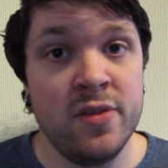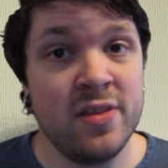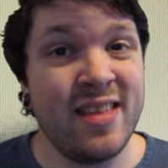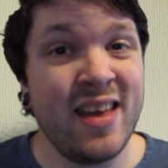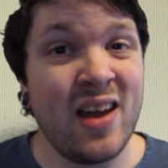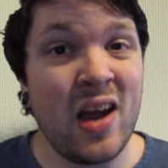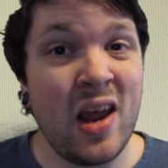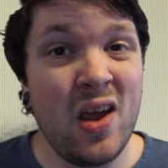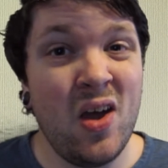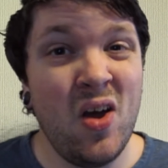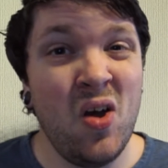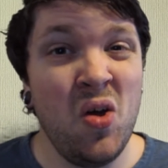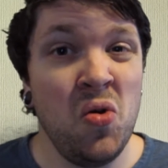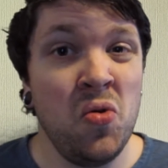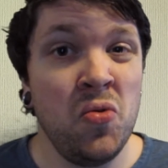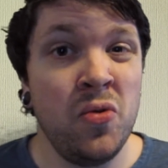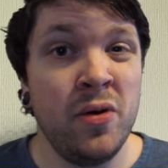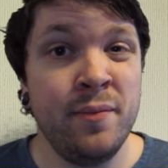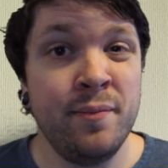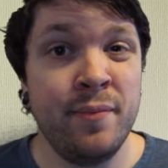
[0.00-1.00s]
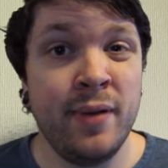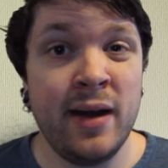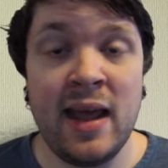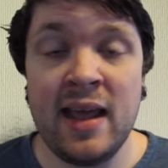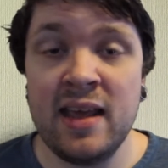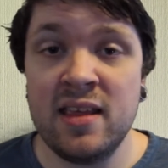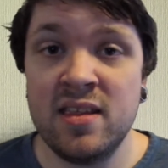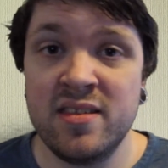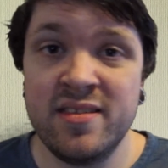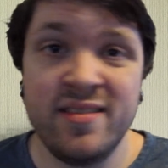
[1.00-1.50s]
that I own, but
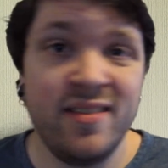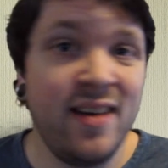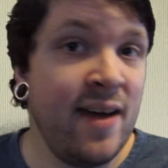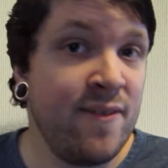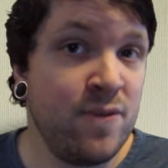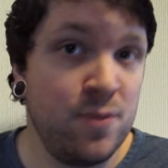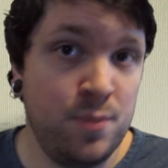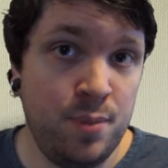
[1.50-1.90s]
I still haven't